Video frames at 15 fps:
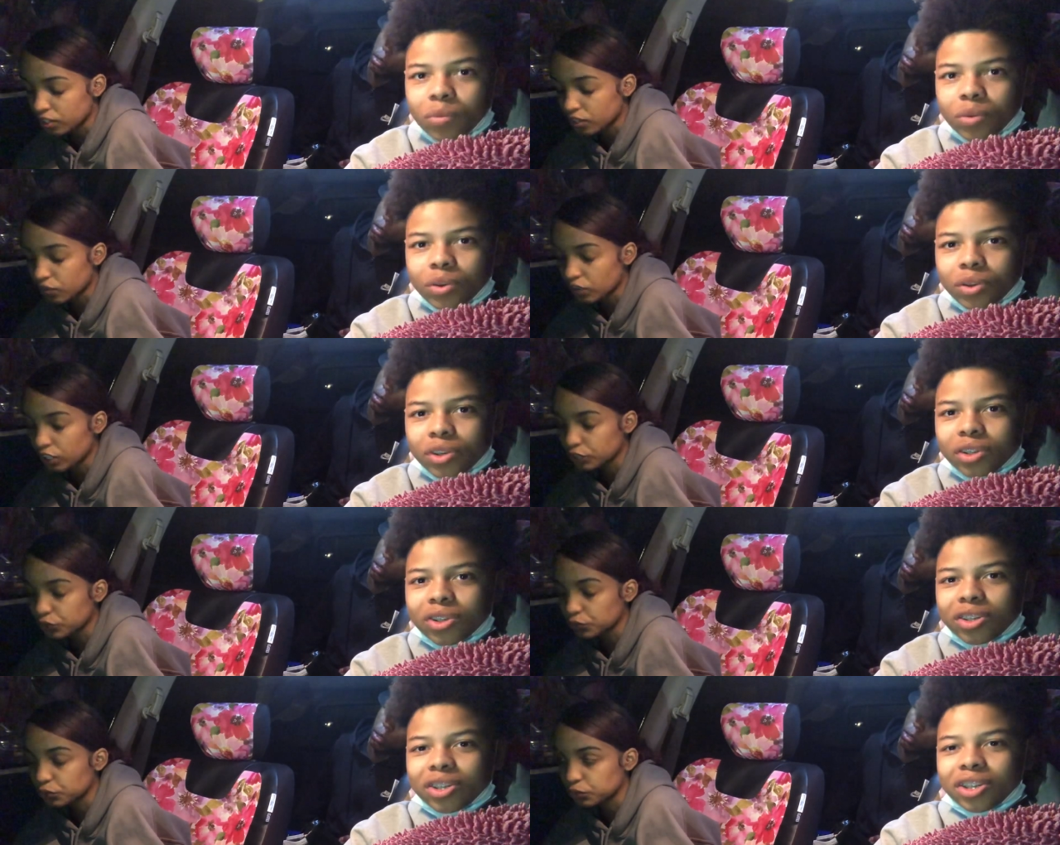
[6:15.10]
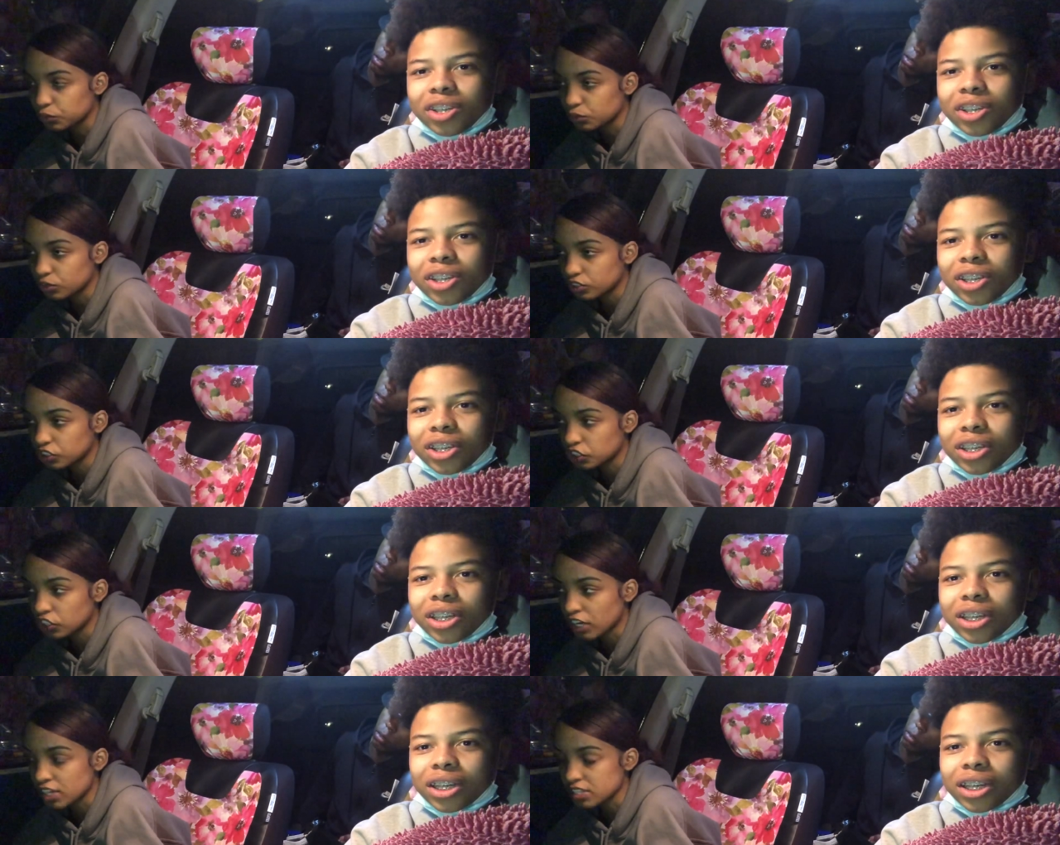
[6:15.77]
Speaker 1: if I do
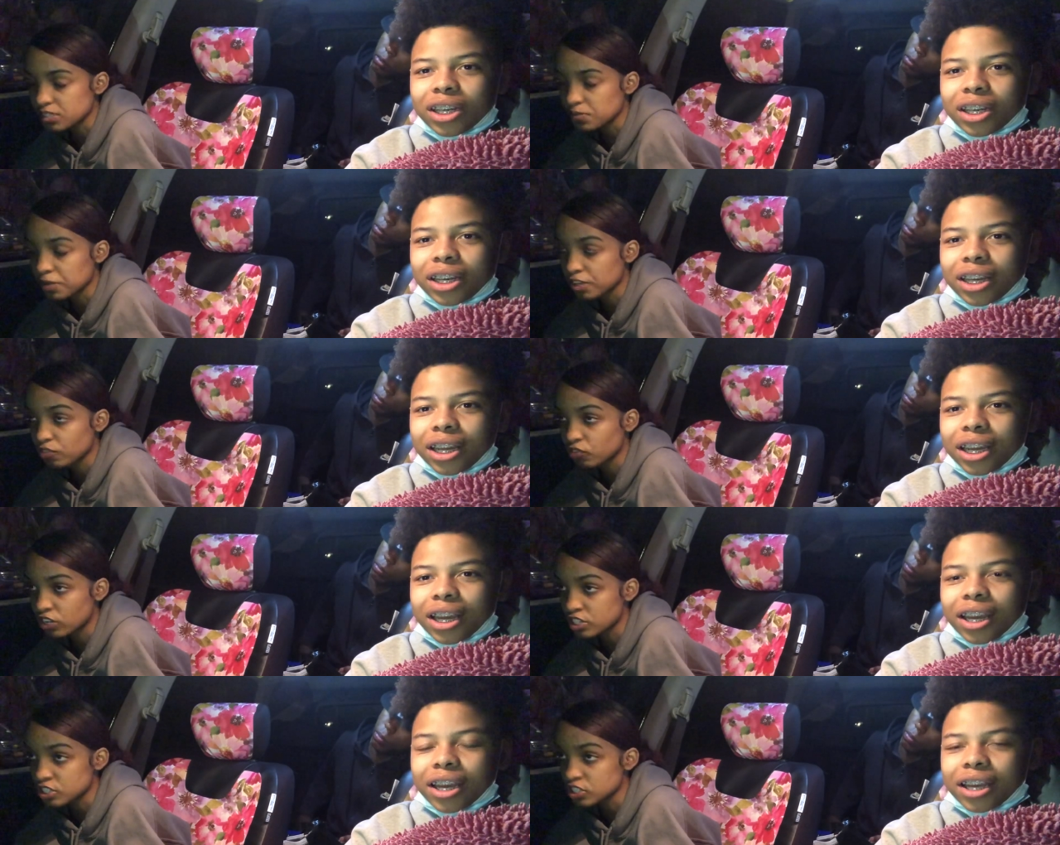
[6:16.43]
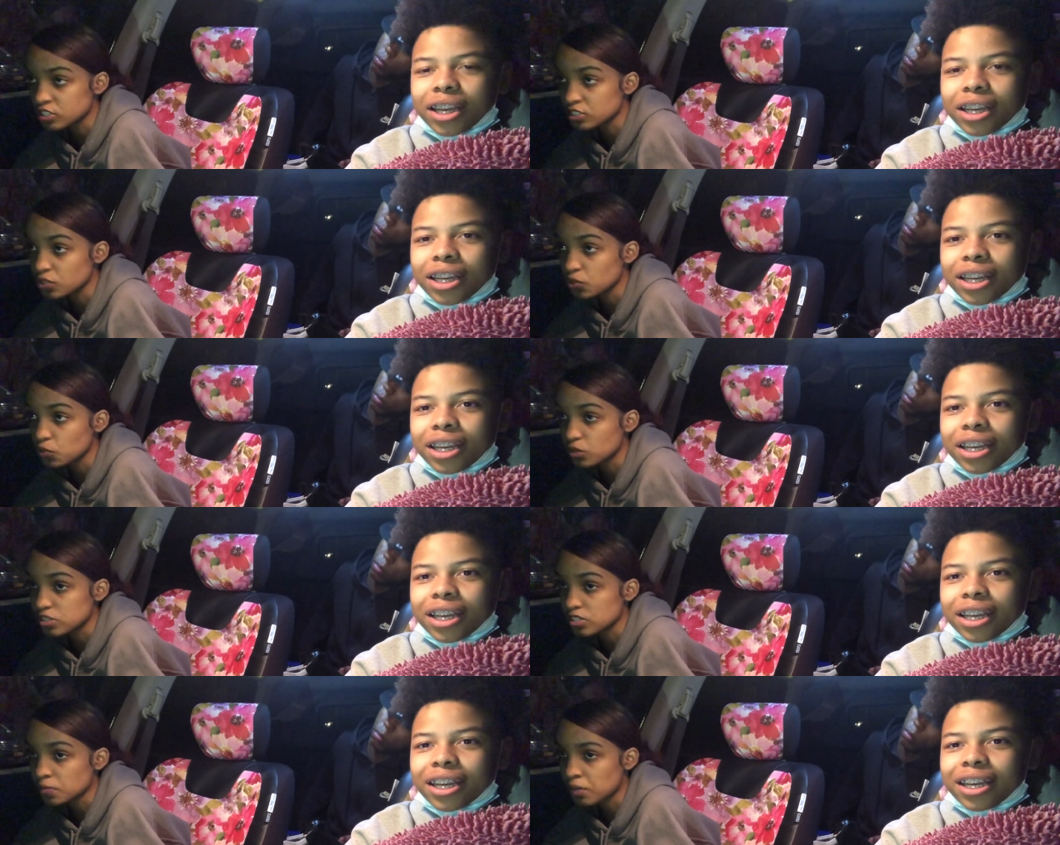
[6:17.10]
try to make friends
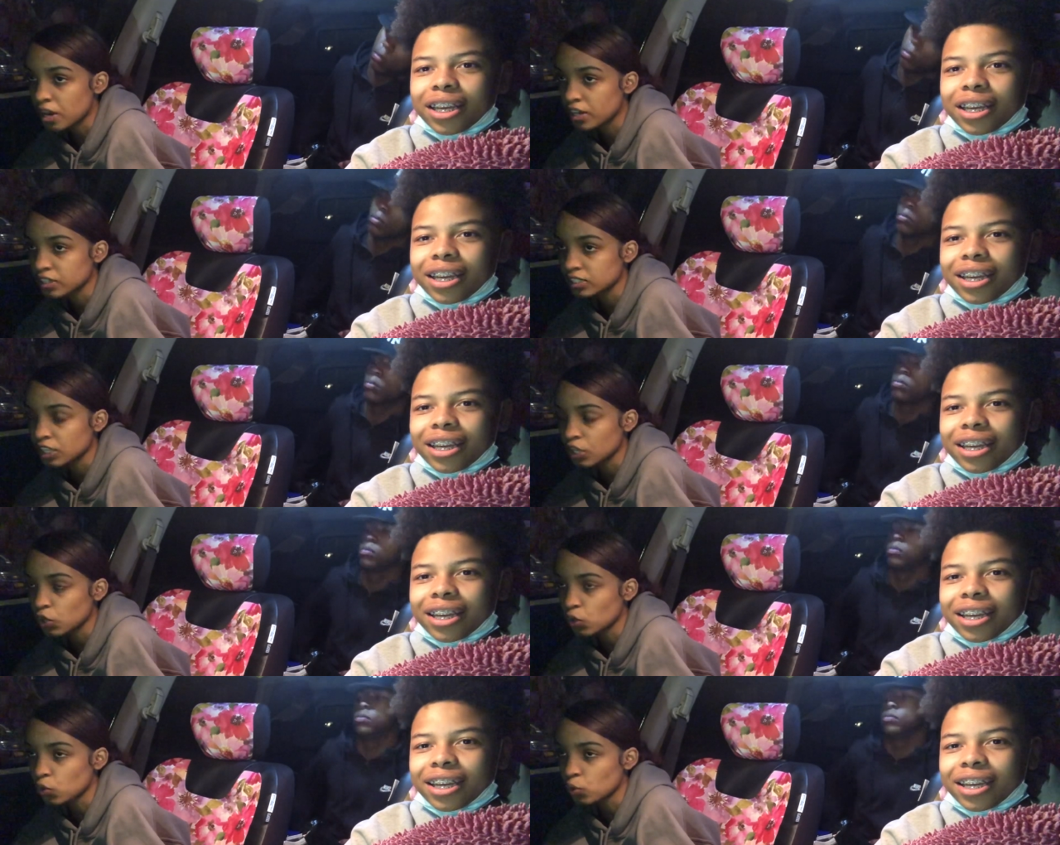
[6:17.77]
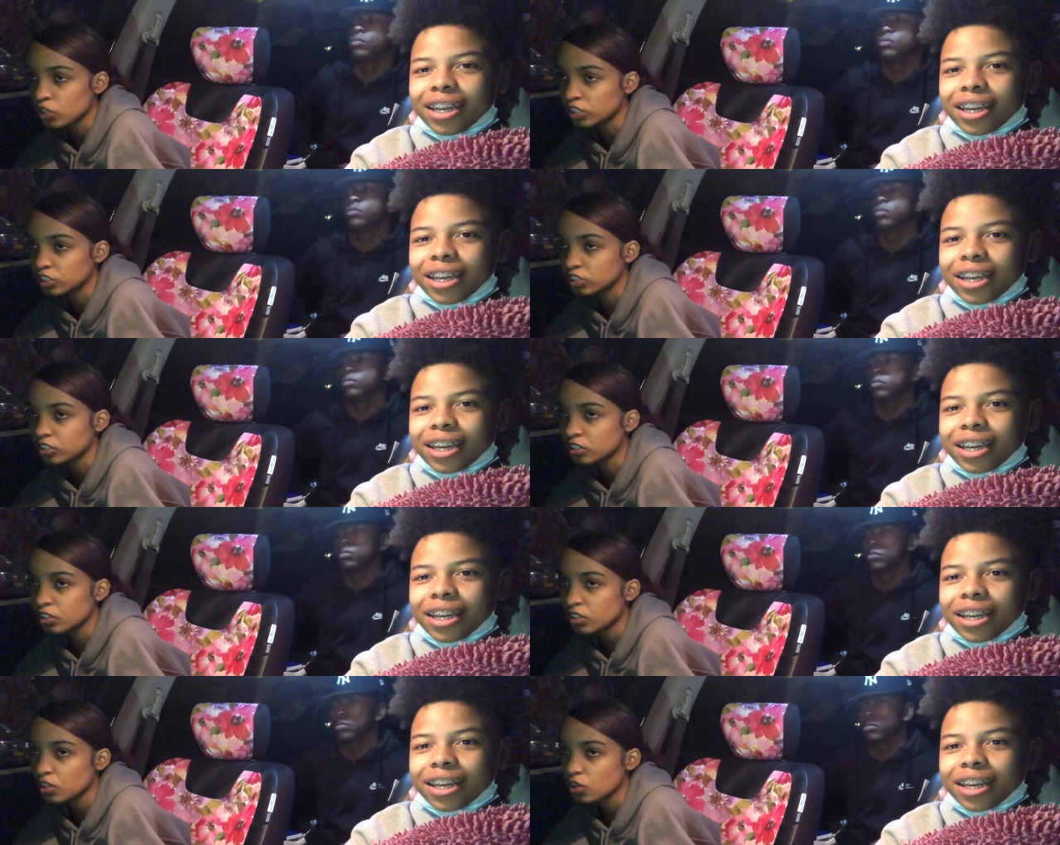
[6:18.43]
with somebody, they always
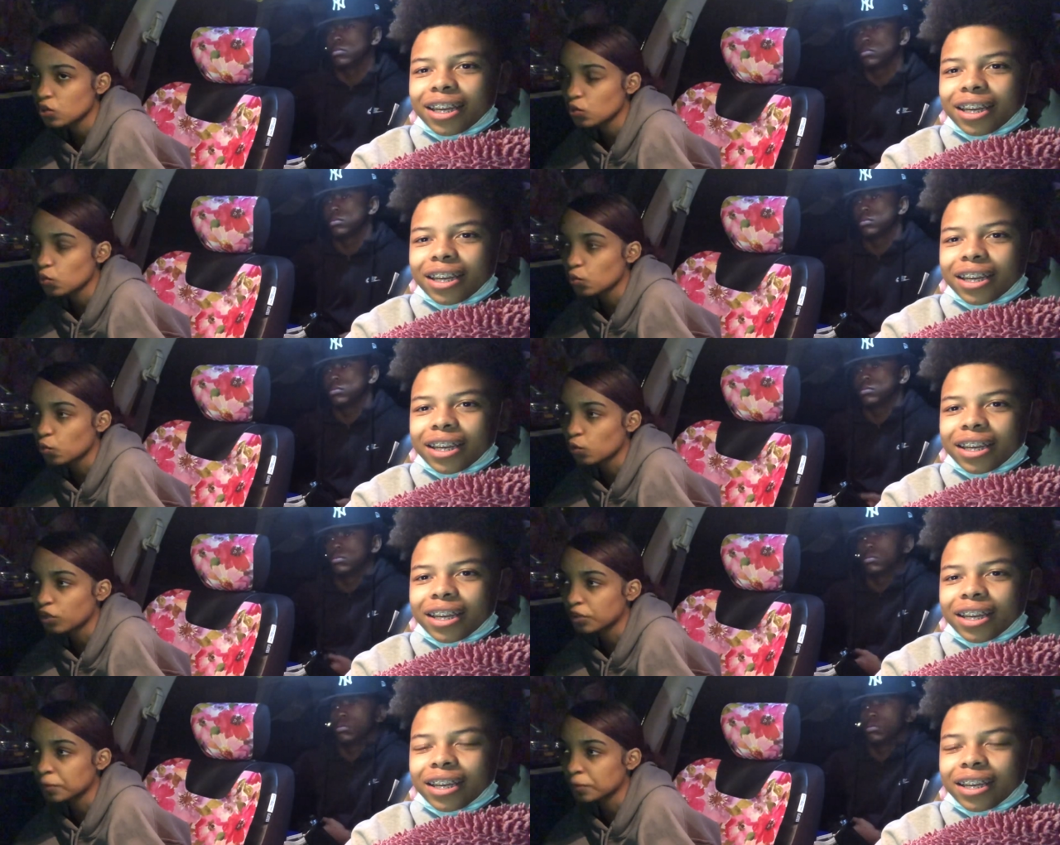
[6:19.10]
want to